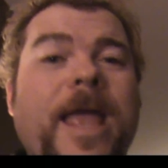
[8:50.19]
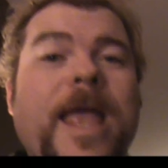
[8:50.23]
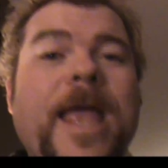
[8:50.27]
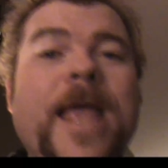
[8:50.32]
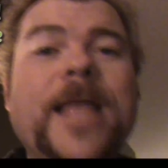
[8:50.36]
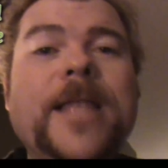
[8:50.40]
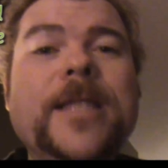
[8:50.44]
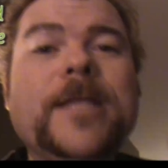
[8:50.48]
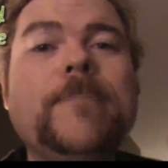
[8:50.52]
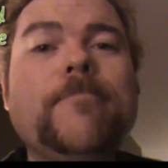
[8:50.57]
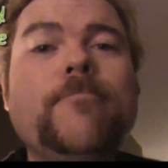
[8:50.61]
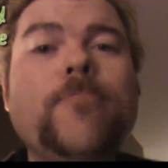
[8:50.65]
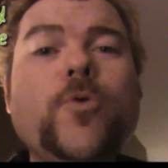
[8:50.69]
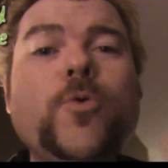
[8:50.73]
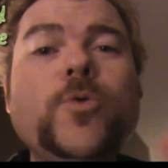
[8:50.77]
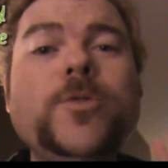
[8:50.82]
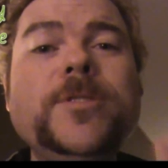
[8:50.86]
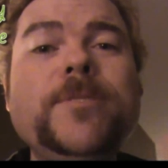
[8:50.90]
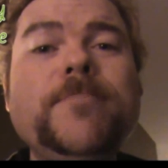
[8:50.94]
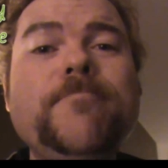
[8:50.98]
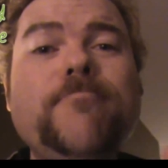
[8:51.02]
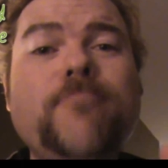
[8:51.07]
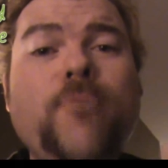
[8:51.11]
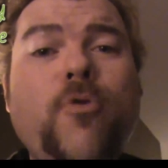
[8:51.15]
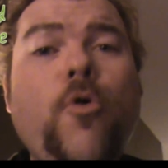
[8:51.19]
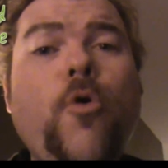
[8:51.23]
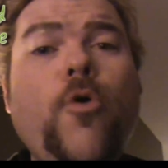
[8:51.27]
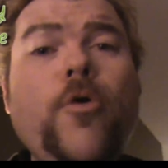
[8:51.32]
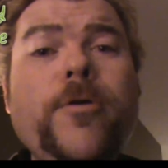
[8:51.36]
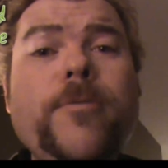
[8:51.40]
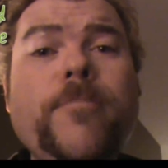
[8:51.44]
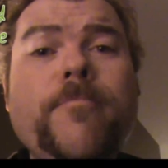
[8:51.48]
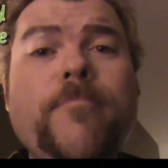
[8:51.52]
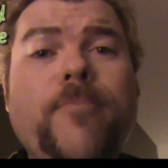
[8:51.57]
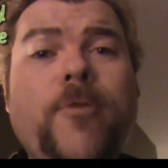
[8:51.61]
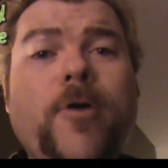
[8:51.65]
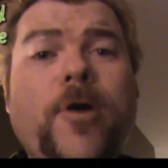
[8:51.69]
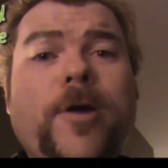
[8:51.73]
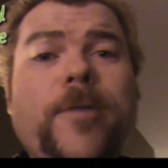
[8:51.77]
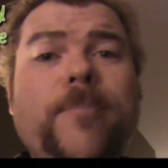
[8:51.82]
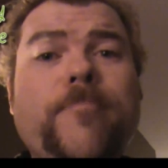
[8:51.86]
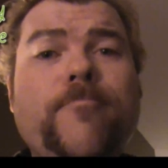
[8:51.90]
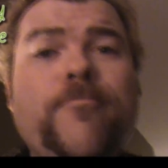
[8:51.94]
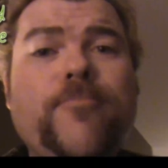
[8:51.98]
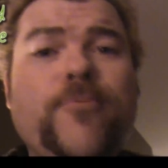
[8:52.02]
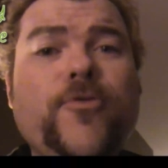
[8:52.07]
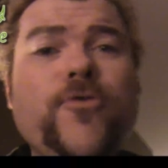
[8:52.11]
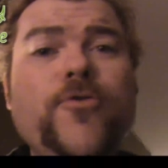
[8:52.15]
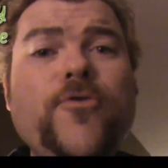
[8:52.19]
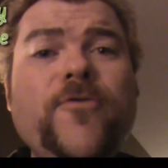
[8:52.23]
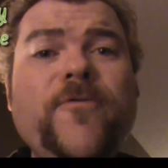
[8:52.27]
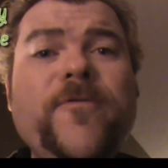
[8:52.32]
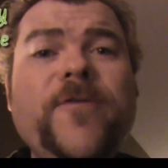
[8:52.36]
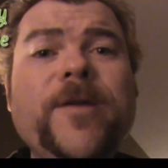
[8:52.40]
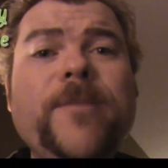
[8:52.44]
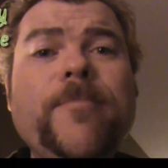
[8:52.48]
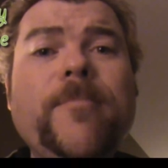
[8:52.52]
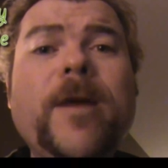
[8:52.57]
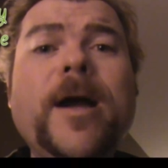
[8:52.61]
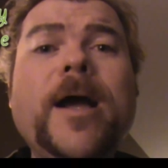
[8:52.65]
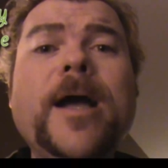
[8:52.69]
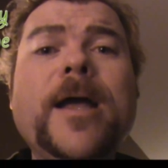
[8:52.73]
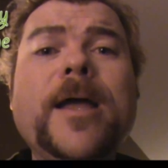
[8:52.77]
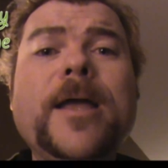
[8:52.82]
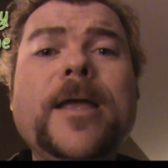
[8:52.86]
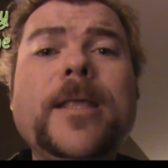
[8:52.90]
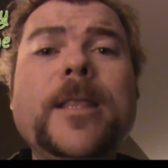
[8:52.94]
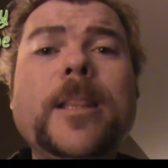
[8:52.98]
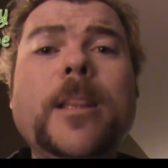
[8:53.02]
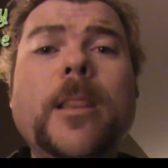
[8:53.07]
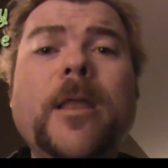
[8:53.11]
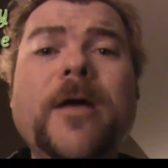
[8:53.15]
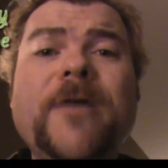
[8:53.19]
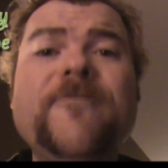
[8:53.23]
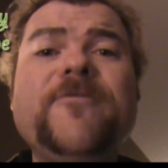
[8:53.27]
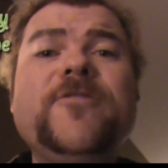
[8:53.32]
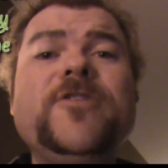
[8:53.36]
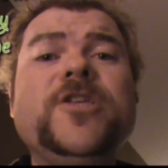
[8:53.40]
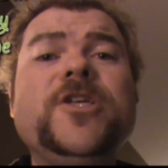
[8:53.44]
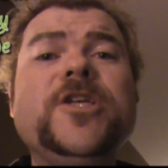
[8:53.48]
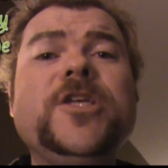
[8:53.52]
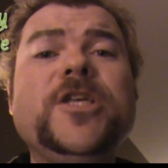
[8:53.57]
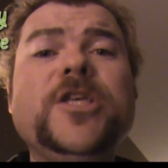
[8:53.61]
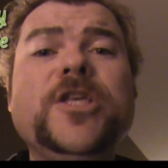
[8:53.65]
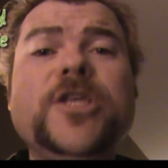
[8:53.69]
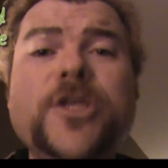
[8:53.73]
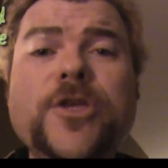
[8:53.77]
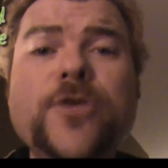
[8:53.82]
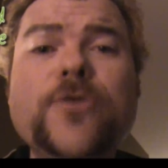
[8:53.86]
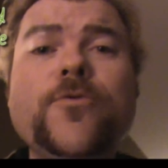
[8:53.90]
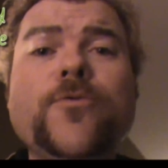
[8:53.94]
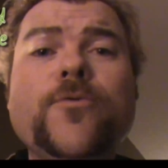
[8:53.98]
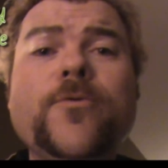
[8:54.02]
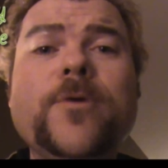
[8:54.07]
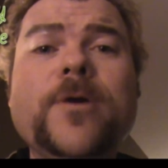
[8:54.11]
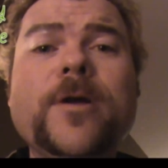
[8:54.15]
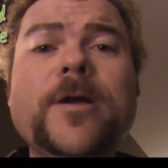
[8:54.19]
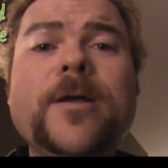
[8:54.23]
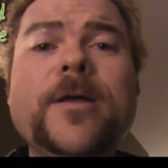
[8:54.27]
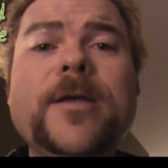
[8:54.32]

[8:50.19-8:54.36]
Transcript: And the most important part, proving my love to you,